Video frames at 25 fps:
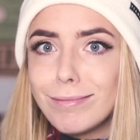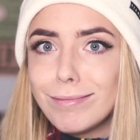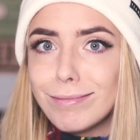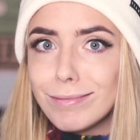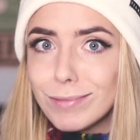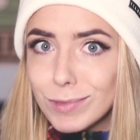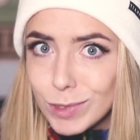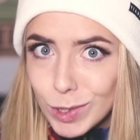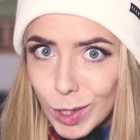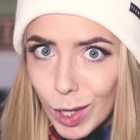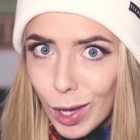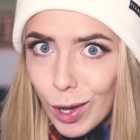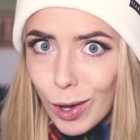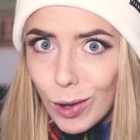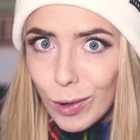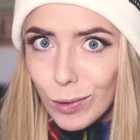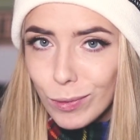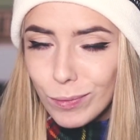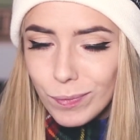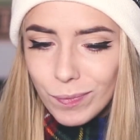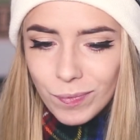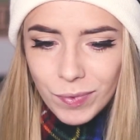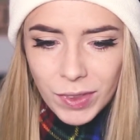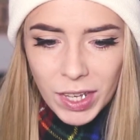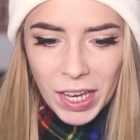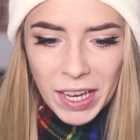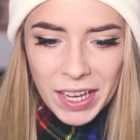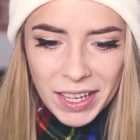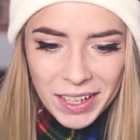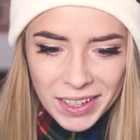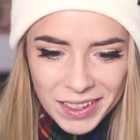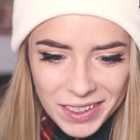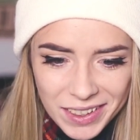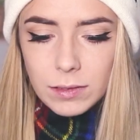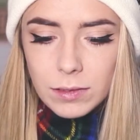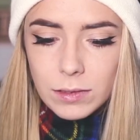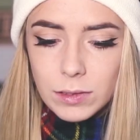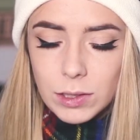So
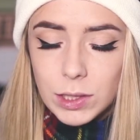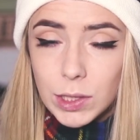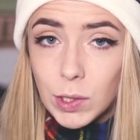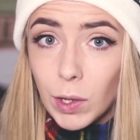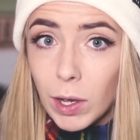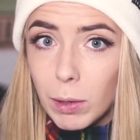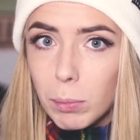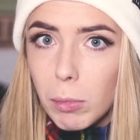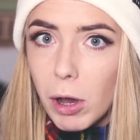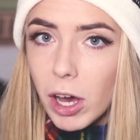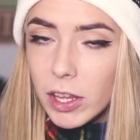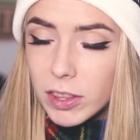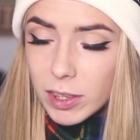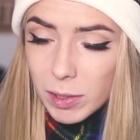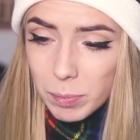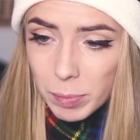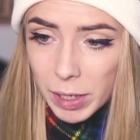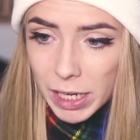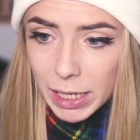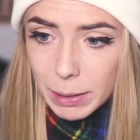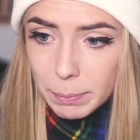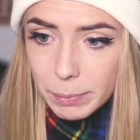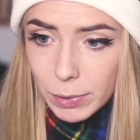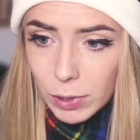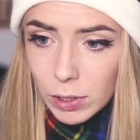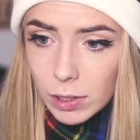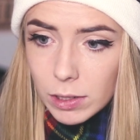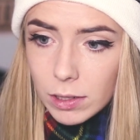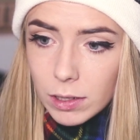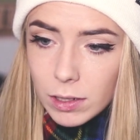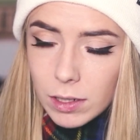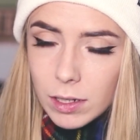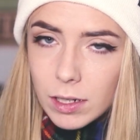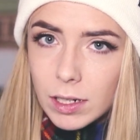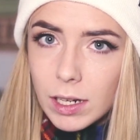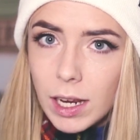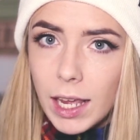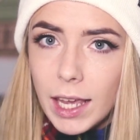I bought the paper
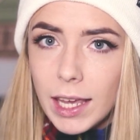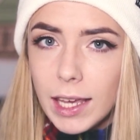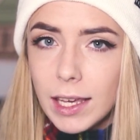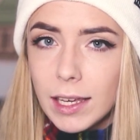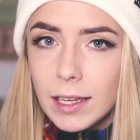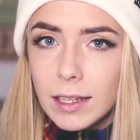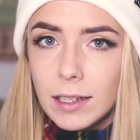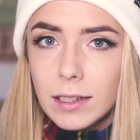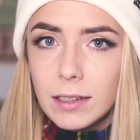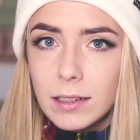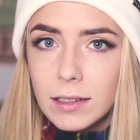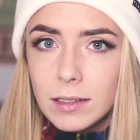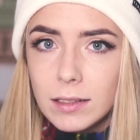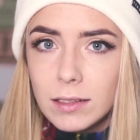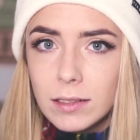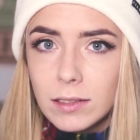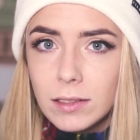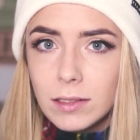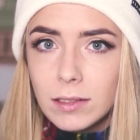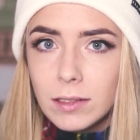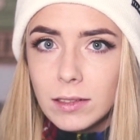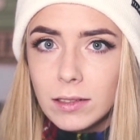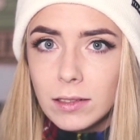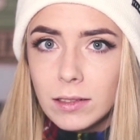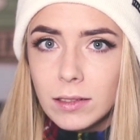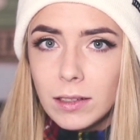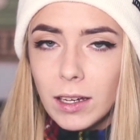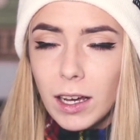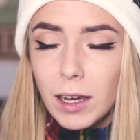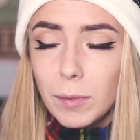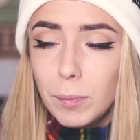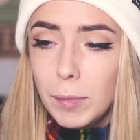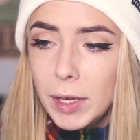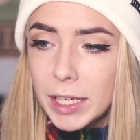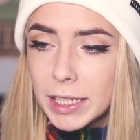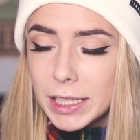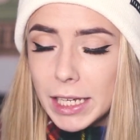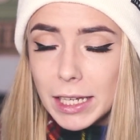and
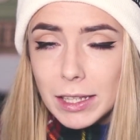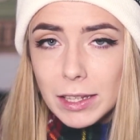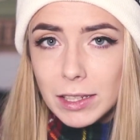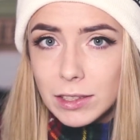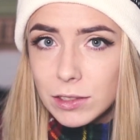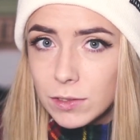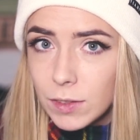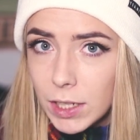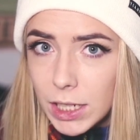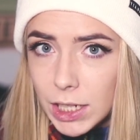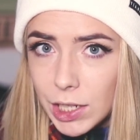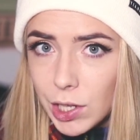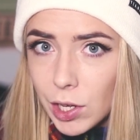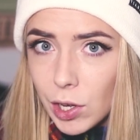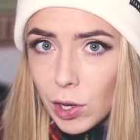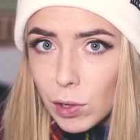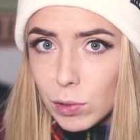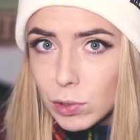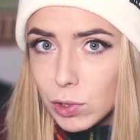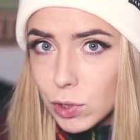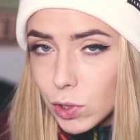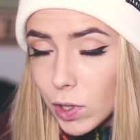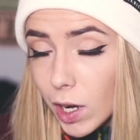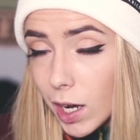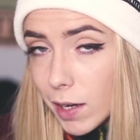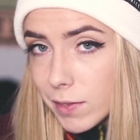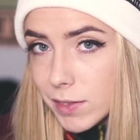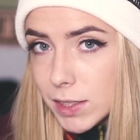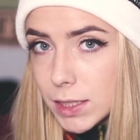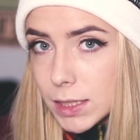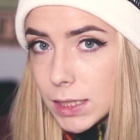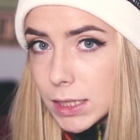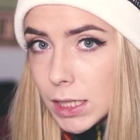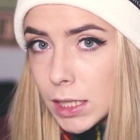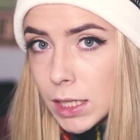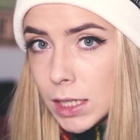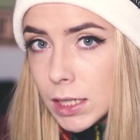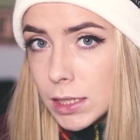I'm making this video, so
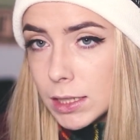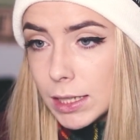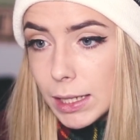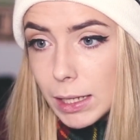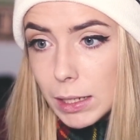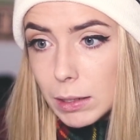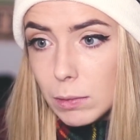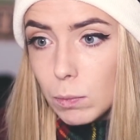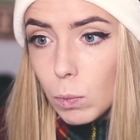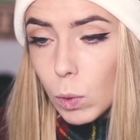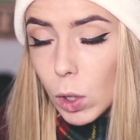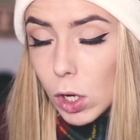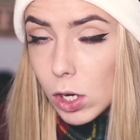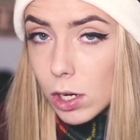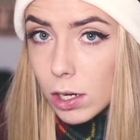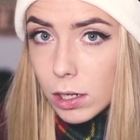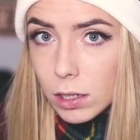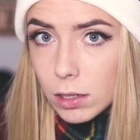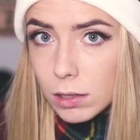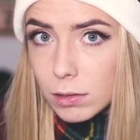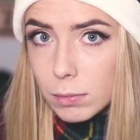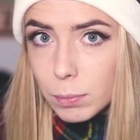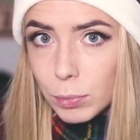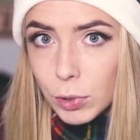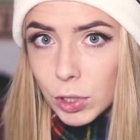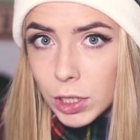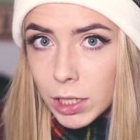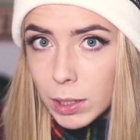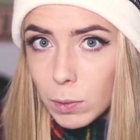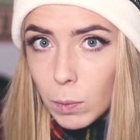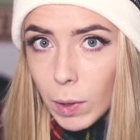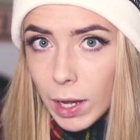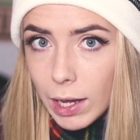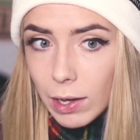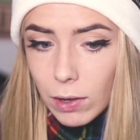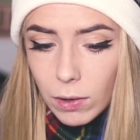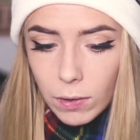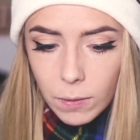obviously it did work pretty
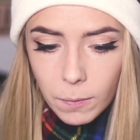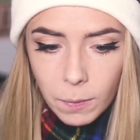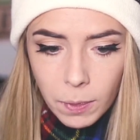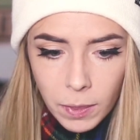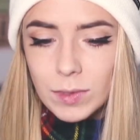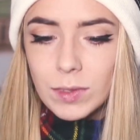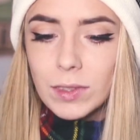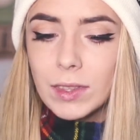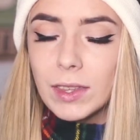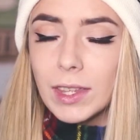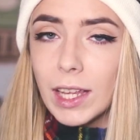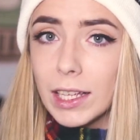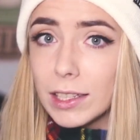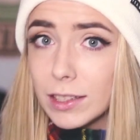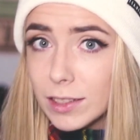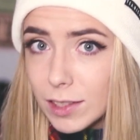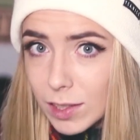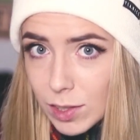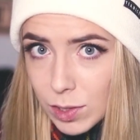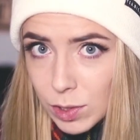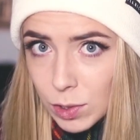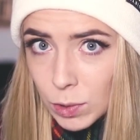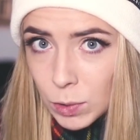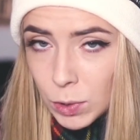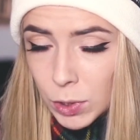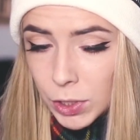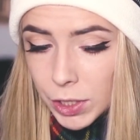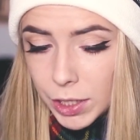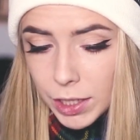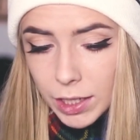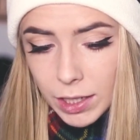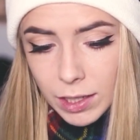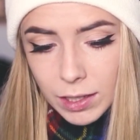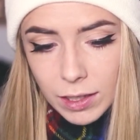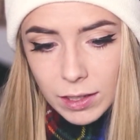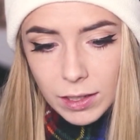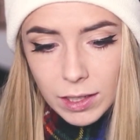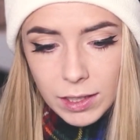well. That's the
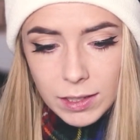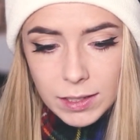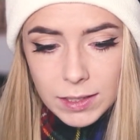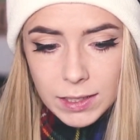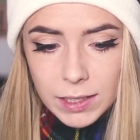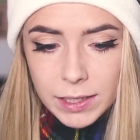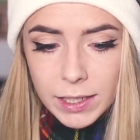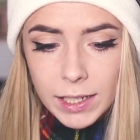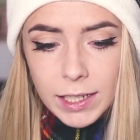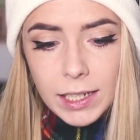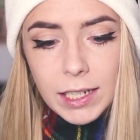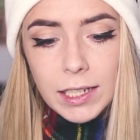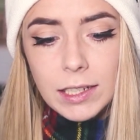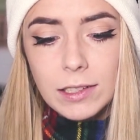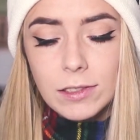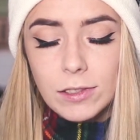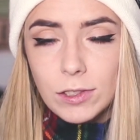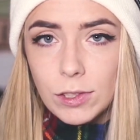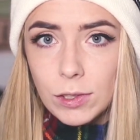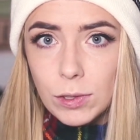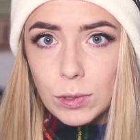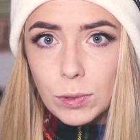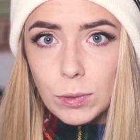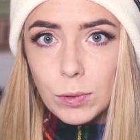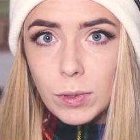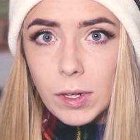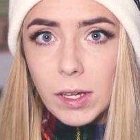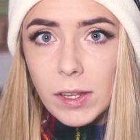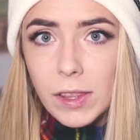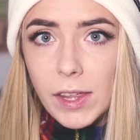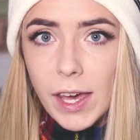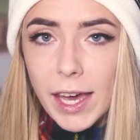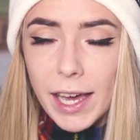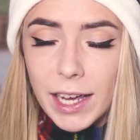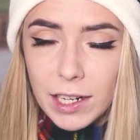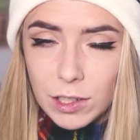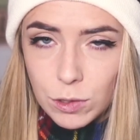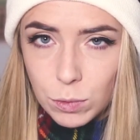story. Let's get into the
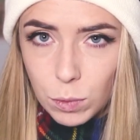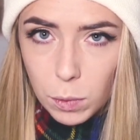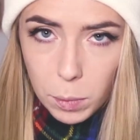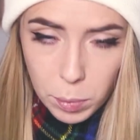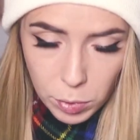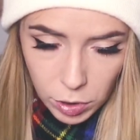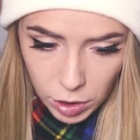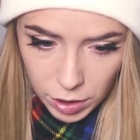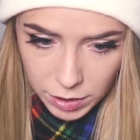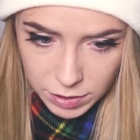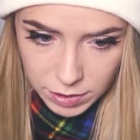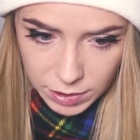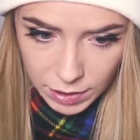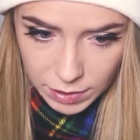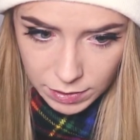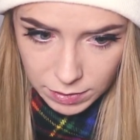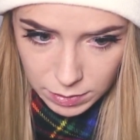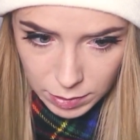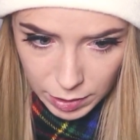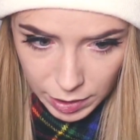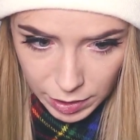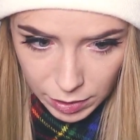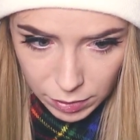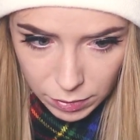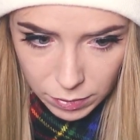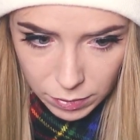actual process now.